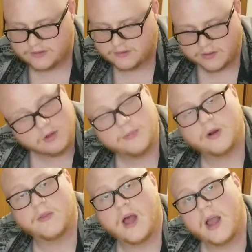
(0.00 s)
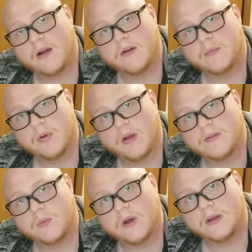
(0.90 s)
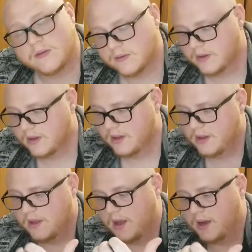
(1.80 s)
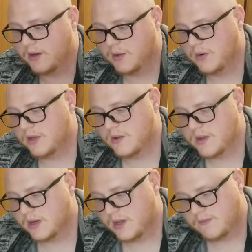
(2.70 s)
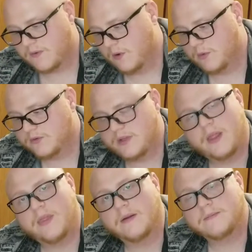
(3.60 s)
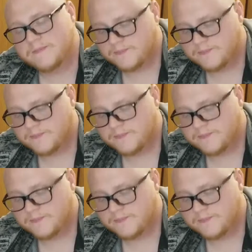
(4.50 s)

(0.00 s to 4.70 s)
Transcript: It's a little bit on the higher end price-wise. Gouda you can get for almost nothing.